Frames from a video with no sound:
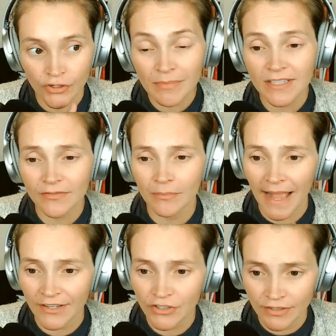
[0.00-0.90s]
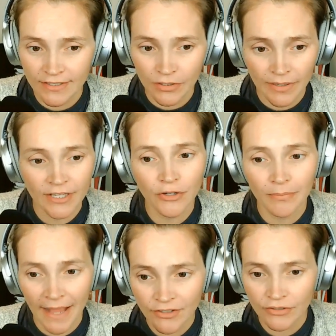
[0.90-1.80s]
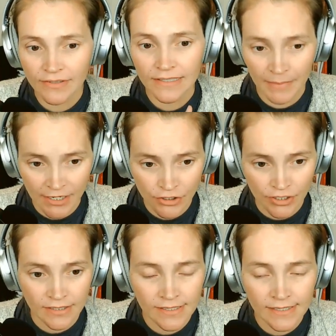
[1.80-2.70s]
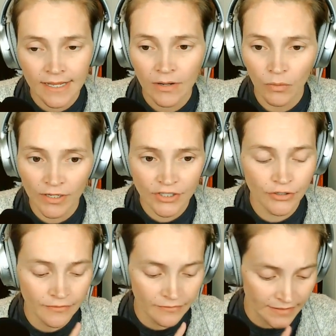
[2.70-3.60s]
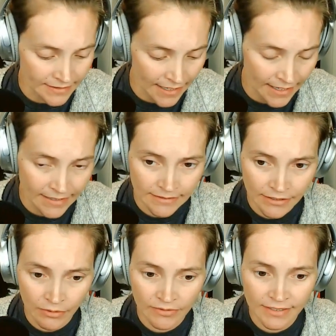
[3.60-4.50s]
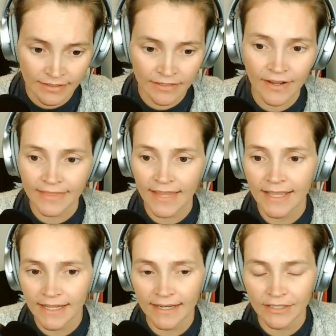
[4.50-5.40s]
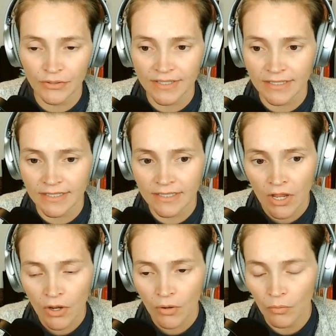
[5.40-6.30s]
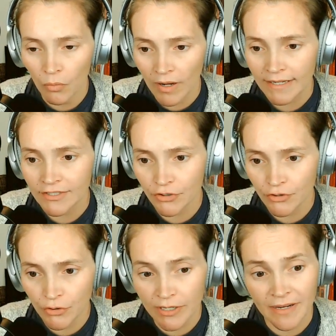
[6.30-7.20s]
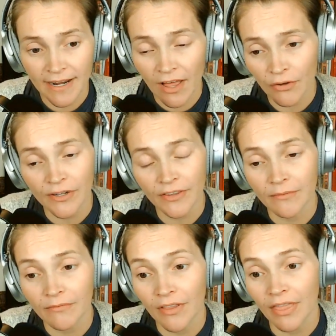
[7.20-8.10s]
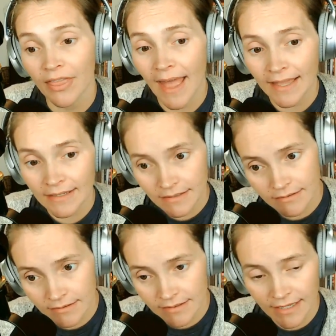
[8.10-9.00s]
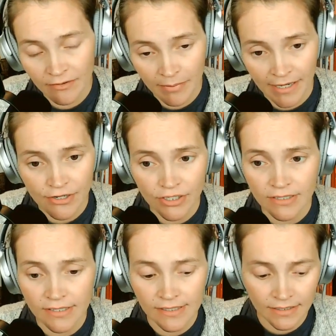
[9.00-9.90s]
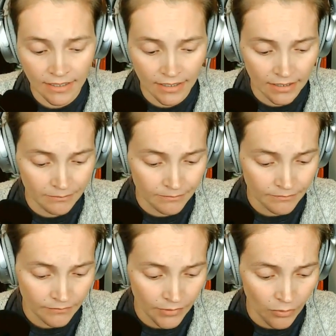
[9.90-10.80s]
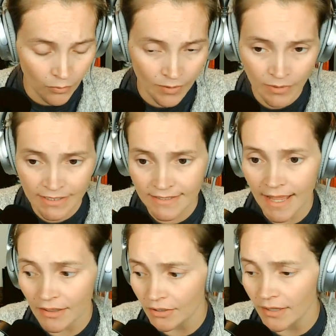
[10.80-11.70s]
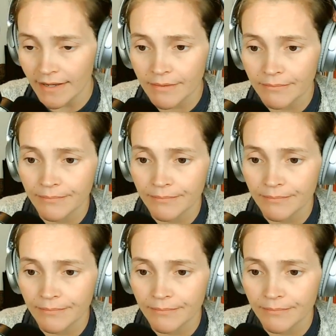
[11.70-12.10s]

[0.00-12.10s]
treatments for patula. So in your patulous patients, once you've decided, you know, solidified that diagnosis, what is your treatment algorithm for that set of patients? Um, you know, what, what does that look like?